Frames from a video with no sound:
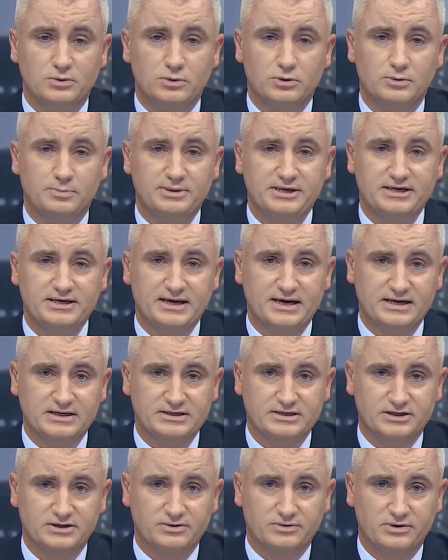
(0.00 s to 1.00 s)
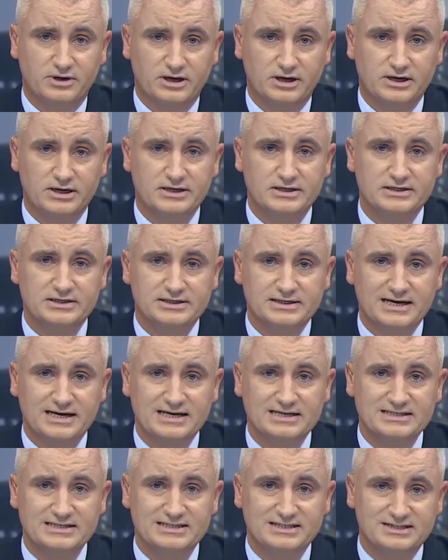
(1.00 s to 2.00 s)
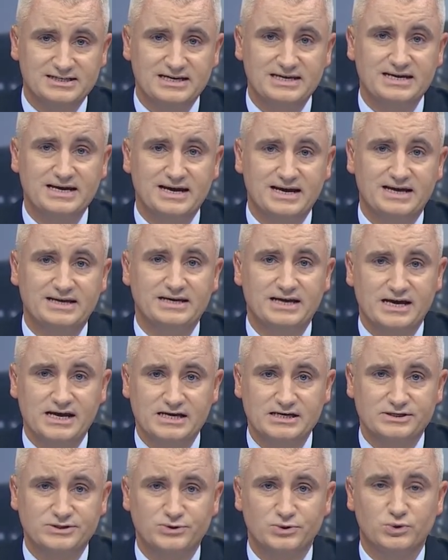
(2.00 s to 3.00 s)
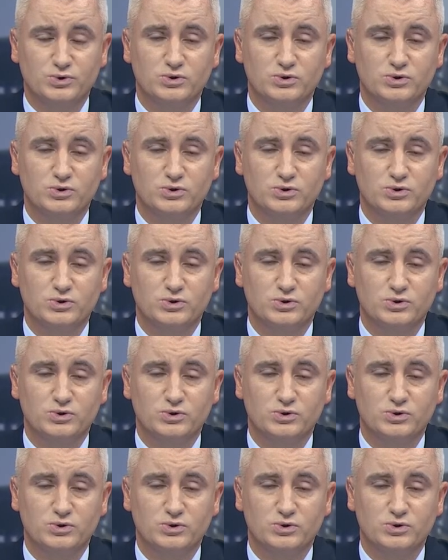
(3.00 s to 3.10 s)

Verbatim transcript: will be categorized as DNS,